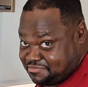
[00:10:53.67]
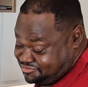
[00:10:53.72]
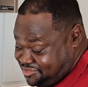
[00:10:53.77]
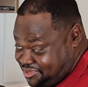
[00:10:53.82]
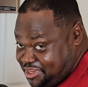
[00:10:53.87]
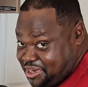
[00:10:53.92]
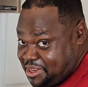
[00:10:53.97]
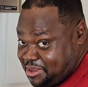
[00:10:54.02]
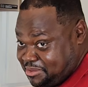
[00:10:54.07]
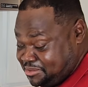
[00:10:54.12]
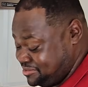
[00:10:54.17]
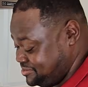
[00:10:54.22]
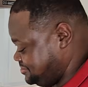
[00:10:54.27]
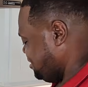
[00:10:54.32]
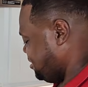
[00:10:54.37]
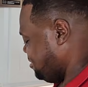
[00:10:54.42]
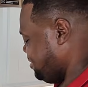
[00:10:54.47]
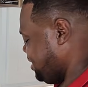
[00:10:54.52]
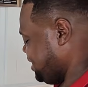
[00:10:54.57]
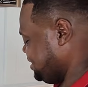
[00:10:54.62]

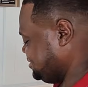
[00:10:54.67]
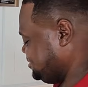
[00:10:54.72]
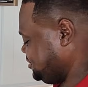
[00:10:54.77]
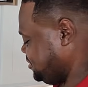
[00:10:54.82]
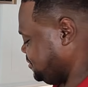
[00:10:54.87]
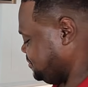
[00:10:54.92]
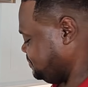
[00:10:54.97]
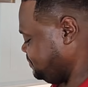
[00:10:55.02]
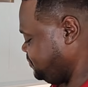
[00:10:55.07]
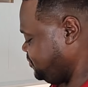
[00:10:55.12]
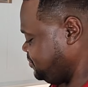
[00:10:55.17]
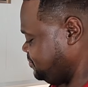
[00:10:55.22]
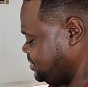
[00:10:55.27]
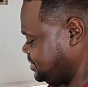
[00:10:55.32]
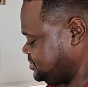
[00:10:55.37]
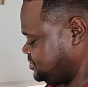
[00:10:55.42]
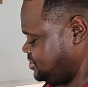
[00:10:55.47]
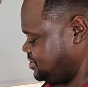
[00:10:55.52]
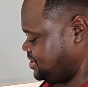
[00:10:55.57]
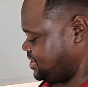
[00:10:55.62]
All right, so we
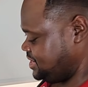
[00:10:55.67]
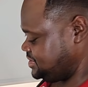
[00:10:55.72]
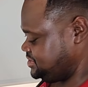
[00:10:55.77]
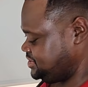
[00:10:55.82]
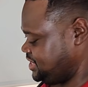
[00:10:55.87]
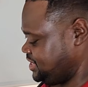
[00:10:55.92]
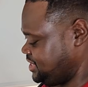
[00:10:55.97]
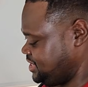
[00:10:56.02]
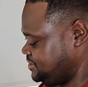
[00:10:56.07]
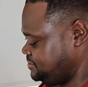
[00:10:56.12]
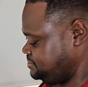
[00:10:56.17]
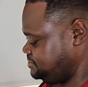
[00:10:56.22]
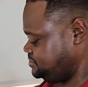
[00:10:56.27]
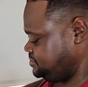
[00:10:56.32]
turn our chicken,